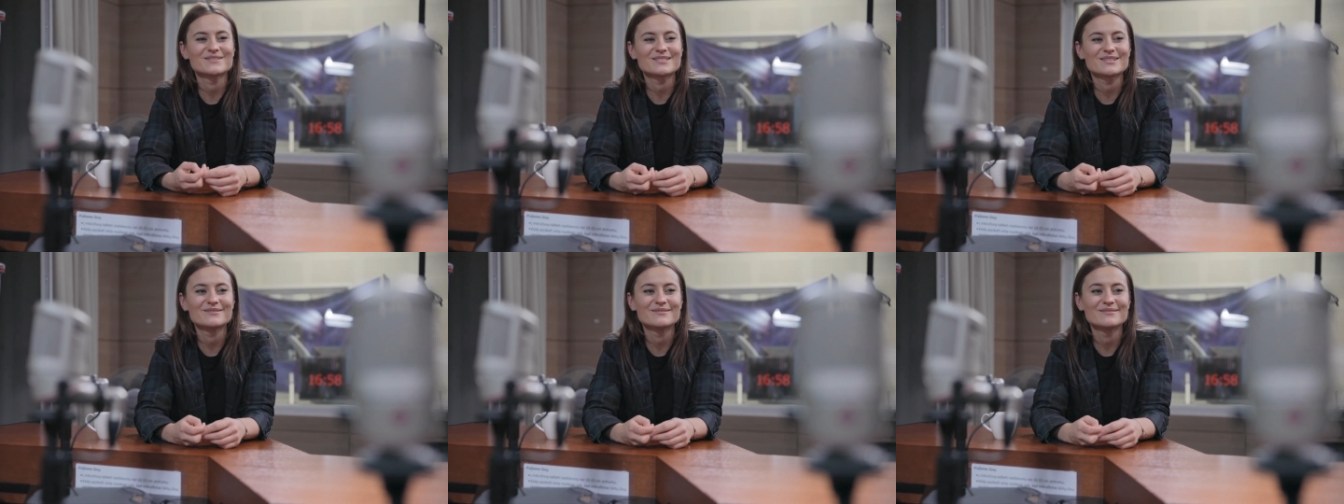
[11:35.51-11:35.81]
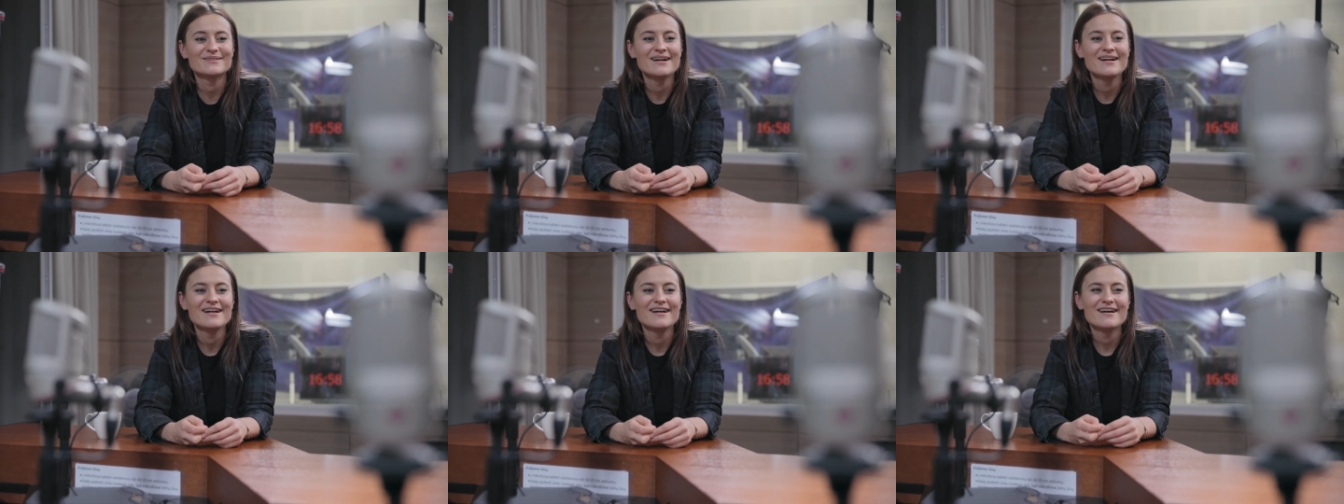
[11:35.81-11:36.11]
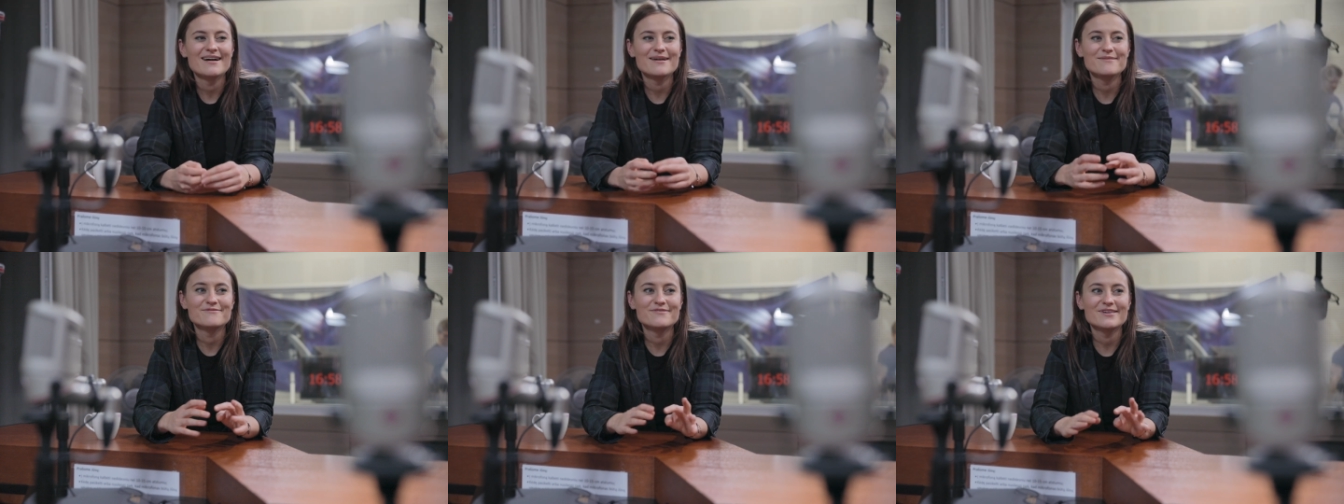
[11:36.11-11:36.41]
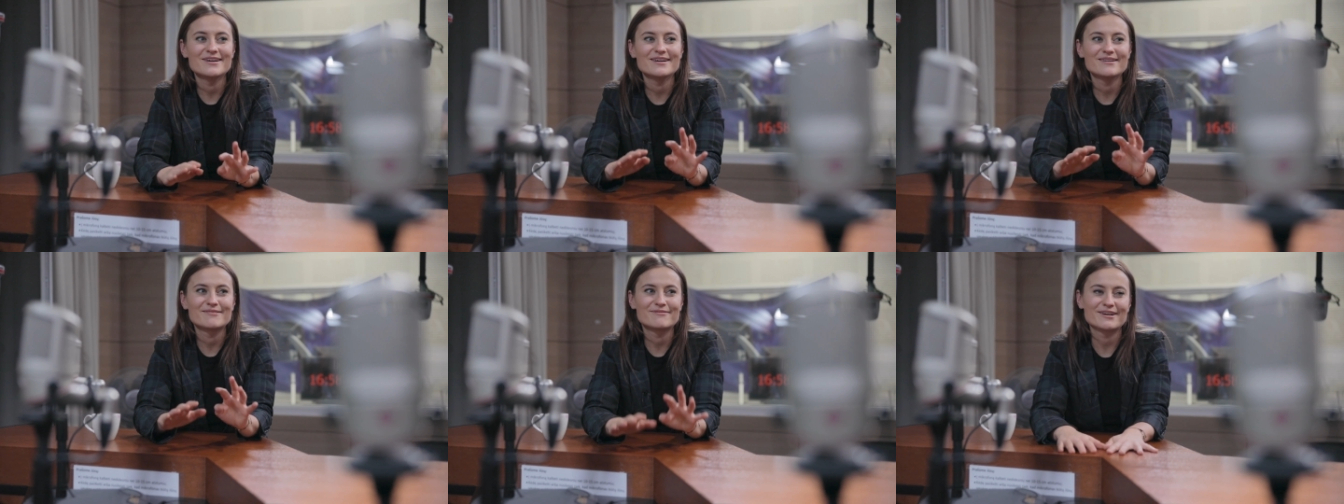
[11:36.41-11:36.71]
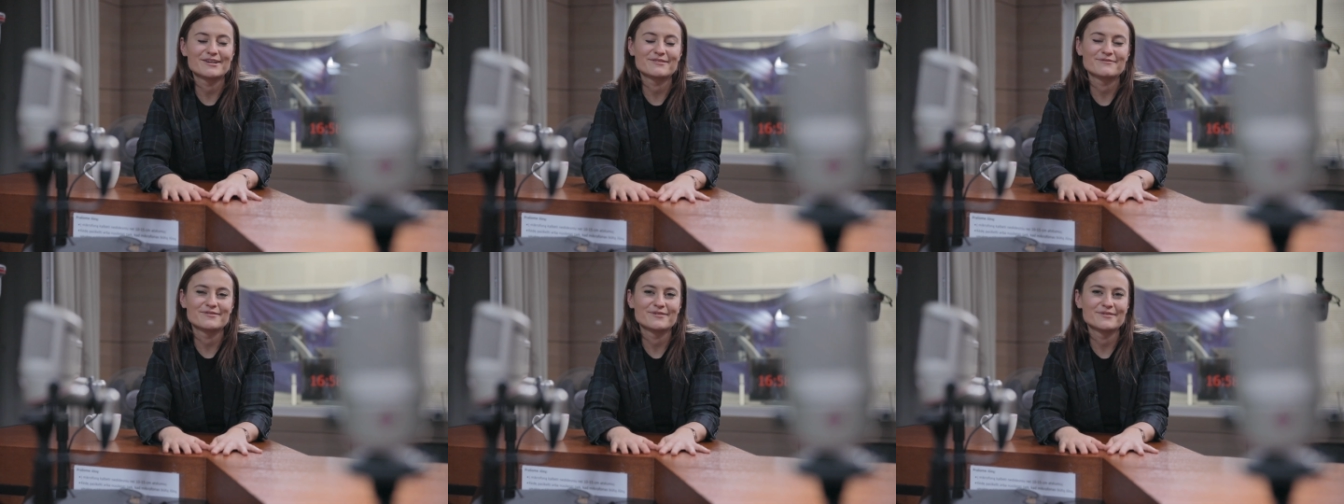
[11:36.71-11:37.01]
So I'm very
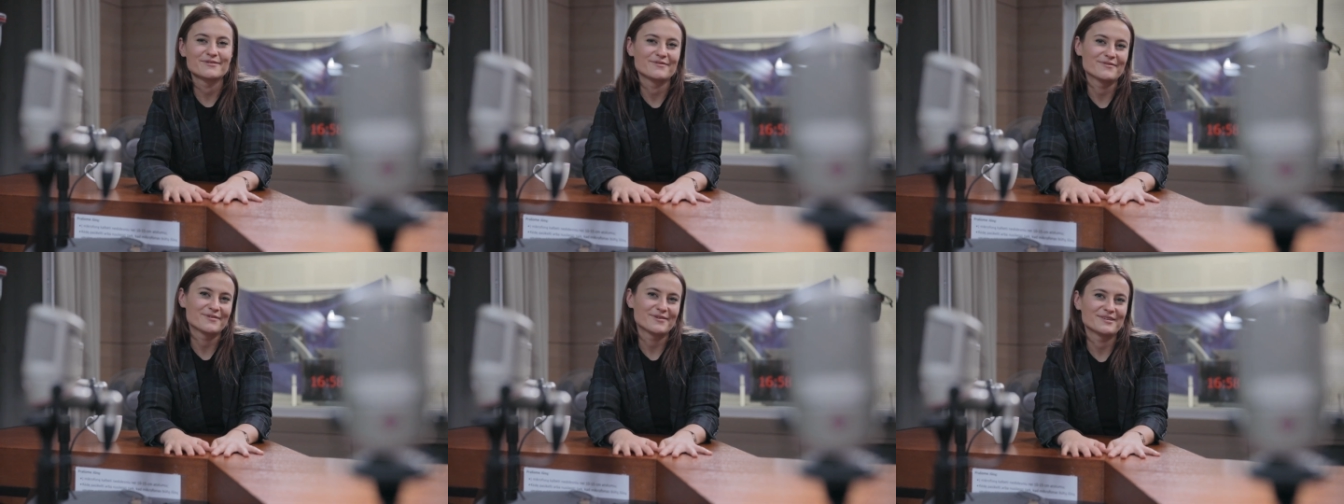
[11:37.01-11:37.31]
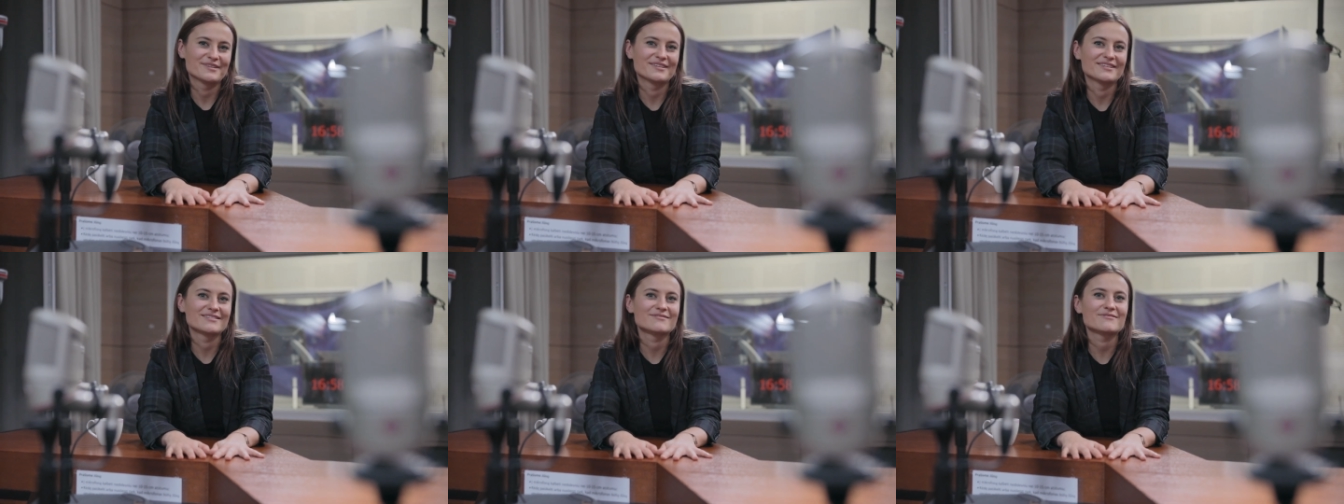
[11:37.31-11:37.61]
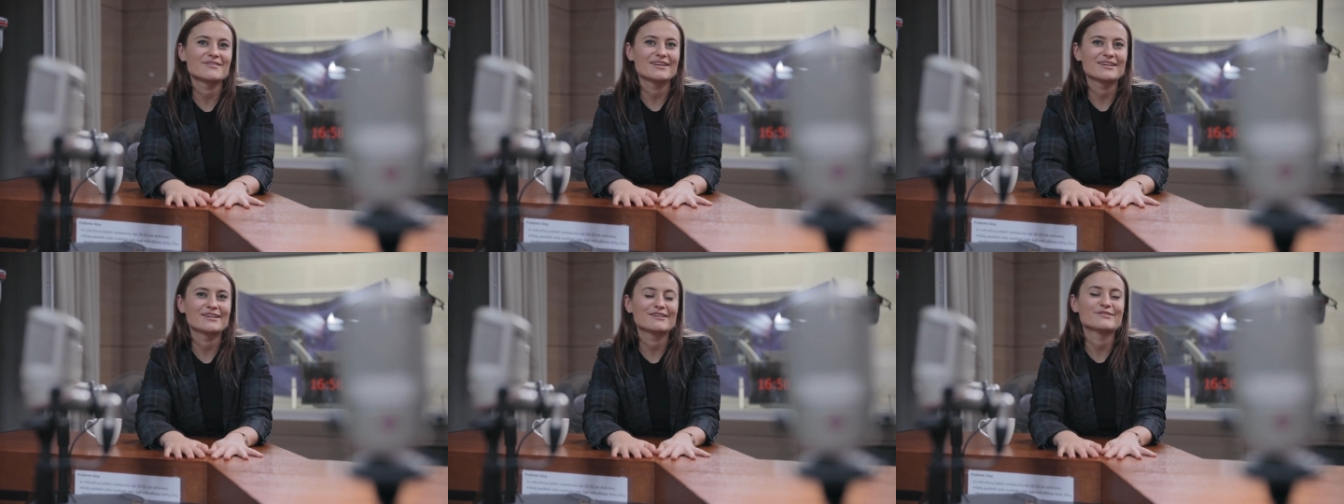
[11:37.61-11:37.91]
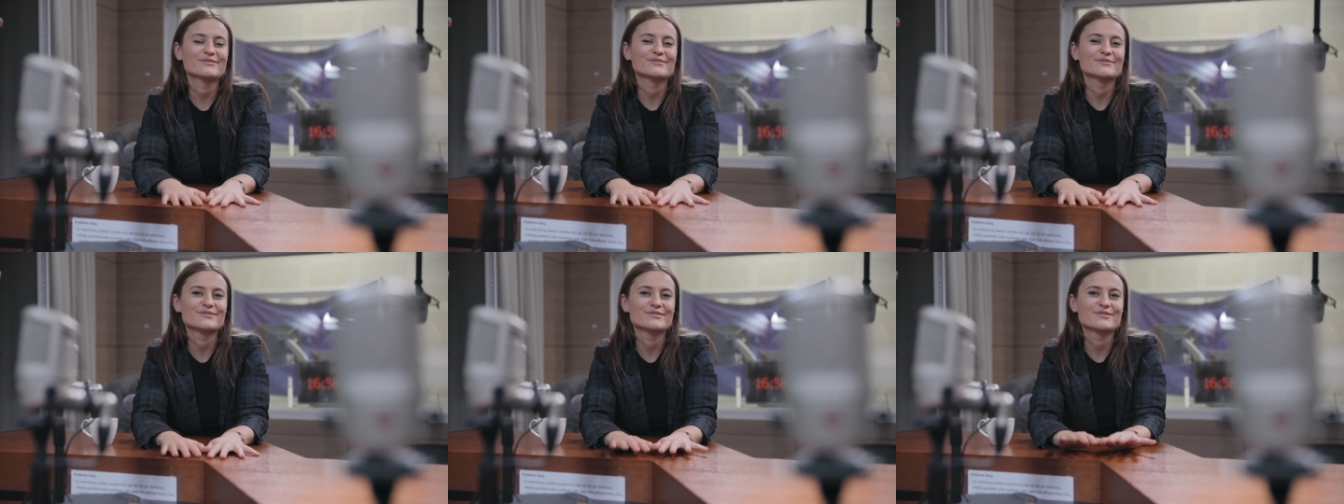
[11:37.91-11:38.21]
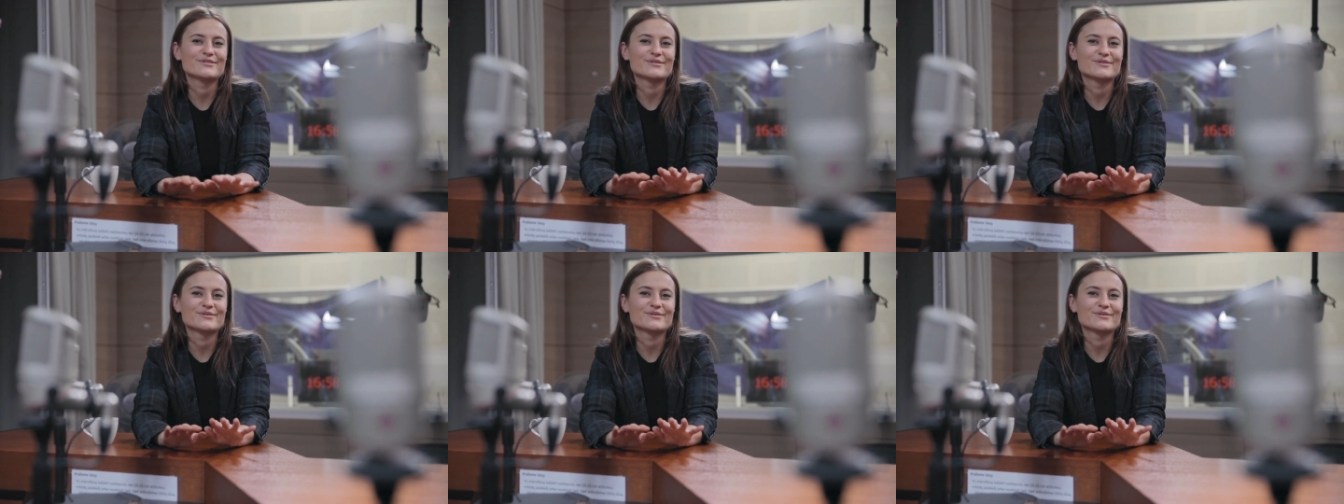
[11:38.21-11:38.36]
grateful for this radio